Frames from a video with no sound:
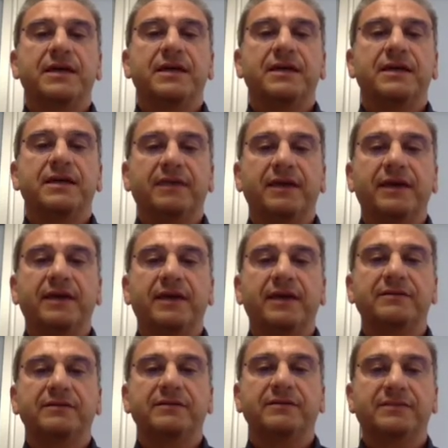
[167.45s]

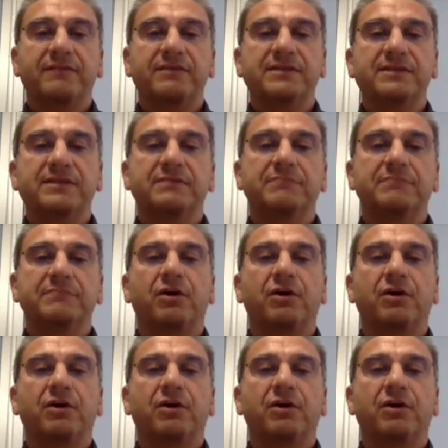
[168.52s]
integrated services